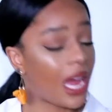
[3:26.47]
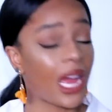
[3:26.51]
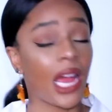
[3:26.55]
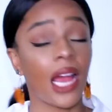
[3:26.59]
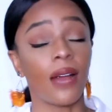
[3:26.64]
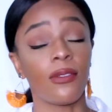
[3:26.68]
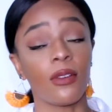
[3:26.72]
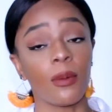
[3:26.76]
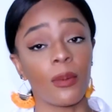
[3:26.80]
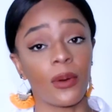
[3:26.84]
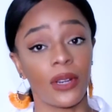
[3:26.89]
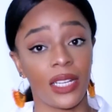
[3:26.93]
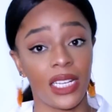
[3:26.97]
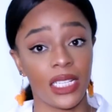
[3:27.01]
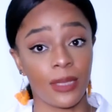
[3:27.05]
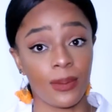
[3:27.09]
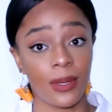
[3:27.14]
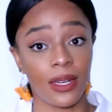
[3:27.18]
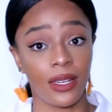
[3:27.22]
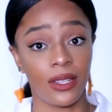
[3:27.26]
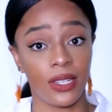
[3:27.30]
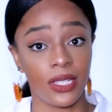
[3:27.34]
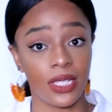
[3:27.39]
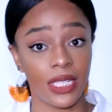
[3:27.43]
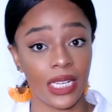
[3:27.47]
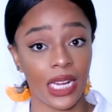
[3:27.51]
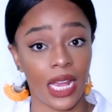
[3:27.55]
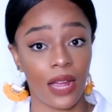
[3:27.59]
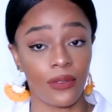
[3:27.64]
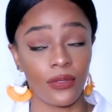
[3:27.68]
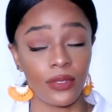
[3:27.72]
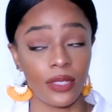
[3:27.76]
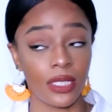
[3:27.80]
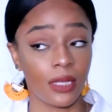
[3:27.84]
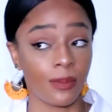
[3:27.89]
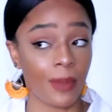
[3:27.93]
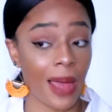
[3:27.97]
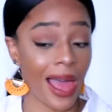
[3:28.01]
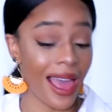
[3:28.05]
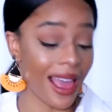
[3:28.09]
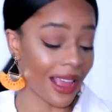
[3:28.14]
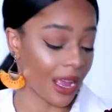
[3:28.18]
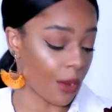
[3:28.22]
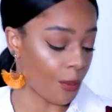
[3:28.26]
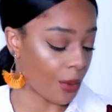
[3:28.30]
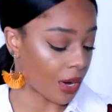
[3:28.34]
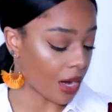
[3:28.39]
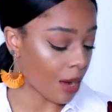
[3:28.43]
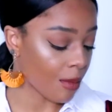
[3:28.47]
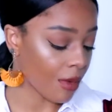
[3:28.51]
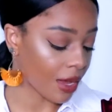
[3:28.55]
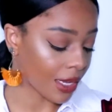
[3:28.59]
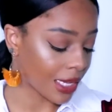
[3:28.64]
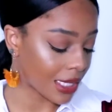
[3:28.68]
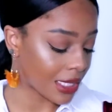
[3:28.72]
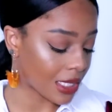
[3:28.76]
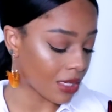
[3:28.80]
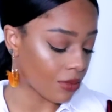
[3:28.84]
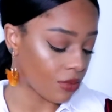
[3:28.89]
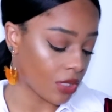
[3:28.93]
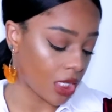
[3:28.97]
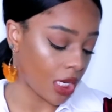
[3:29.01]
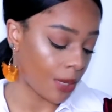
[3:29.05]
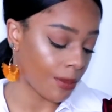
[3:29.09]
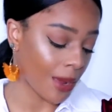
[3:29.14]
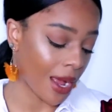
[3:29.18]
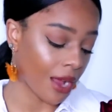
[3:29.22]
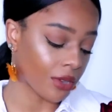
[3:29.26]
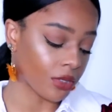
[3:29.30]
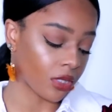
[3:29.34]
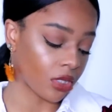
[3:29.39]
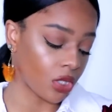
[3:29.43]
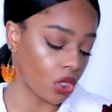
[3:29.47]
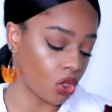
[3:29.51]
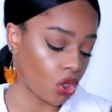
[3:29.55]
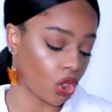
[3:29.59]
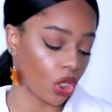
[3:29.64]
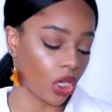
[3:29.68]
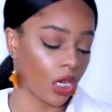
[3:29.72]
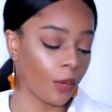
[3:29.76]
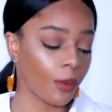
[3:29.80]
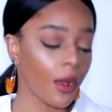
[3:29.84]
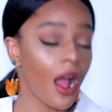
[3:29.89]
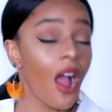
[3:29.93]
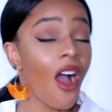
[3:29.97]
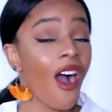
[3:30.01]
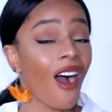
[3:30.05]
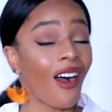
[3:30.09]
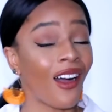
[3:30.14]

Everybody has been lusting after this bag, and when I'm like, it's £17 in a dupe,